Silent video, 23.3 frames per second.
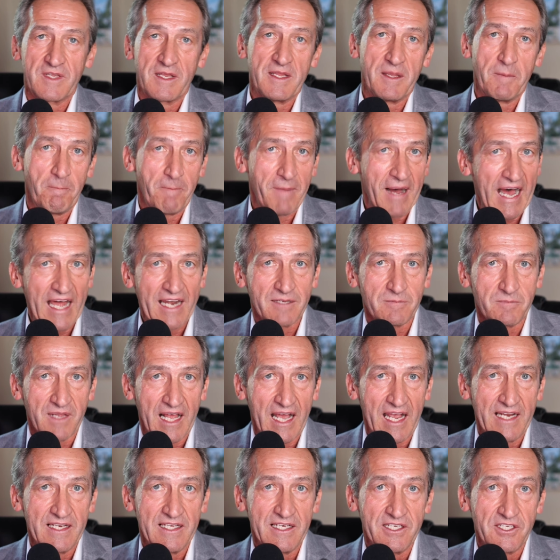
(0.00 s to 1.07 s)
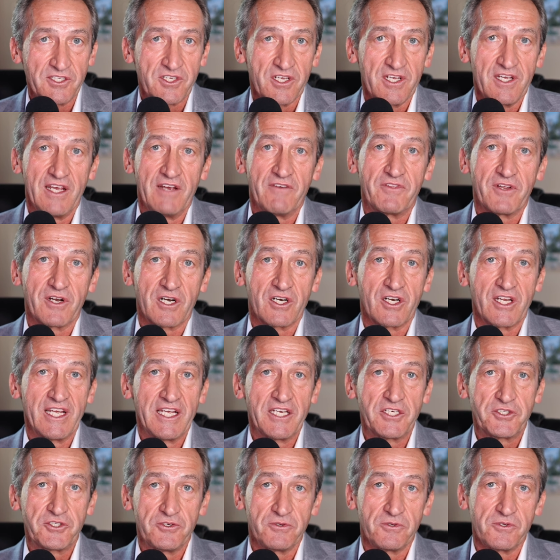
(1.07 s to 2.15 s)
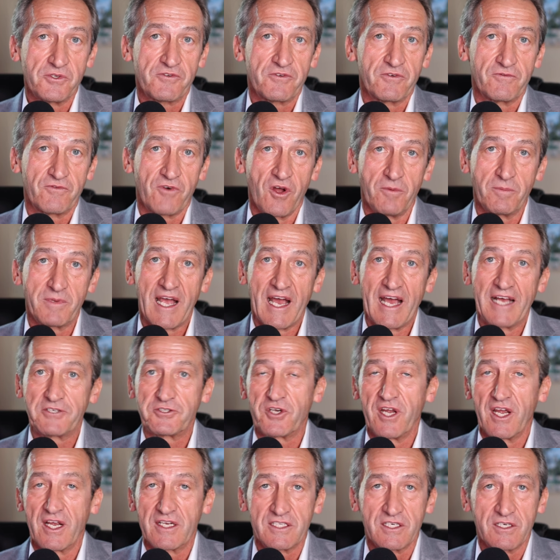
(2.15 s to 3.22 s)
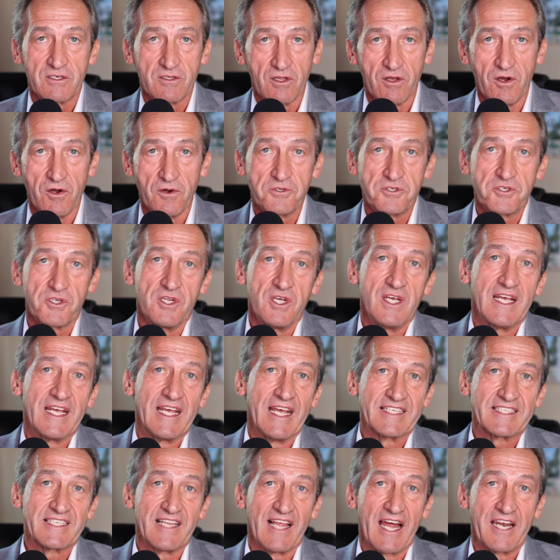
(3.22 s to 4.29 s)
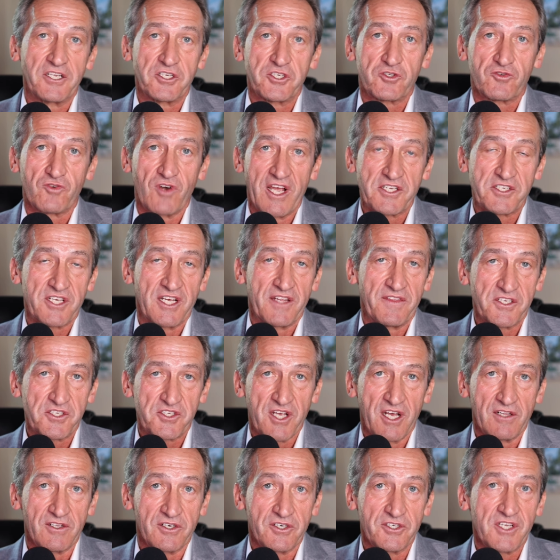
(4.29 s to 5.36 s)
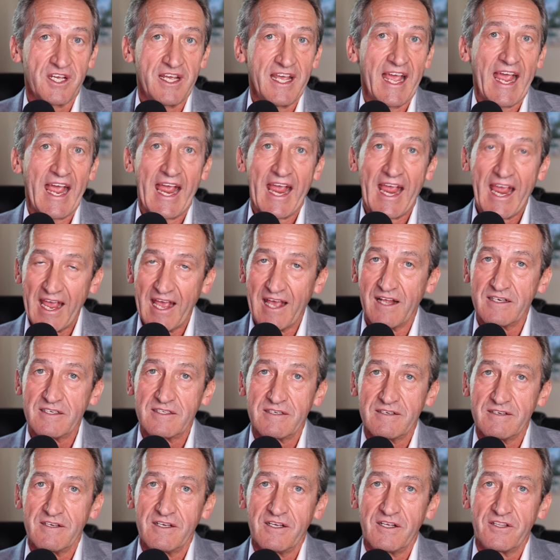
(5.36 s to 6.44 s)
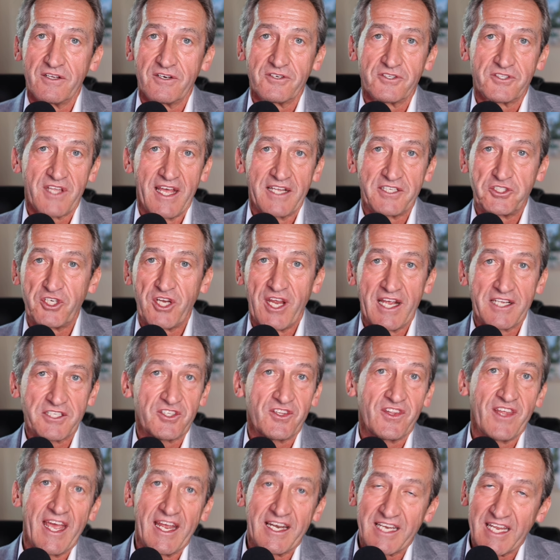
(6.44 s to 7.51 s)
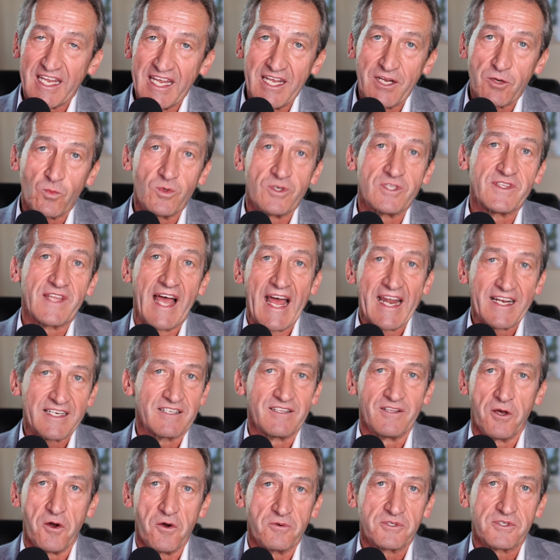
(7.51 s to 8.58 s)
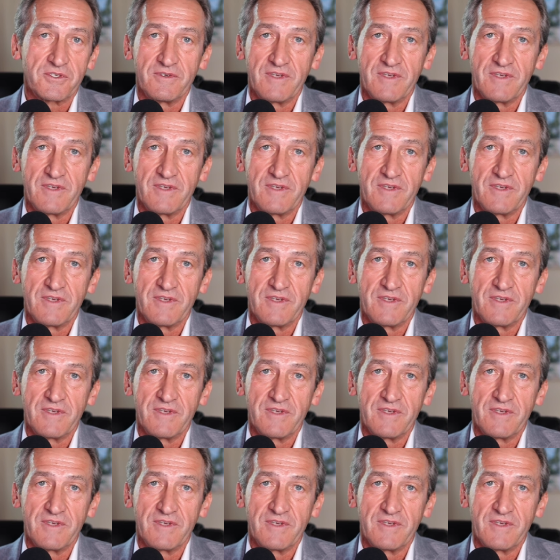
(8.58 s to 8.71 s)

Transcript: The bottom line is, if there are issues from contract to close, it's a lot of stress on the sellers, and there's that chance that it will not close.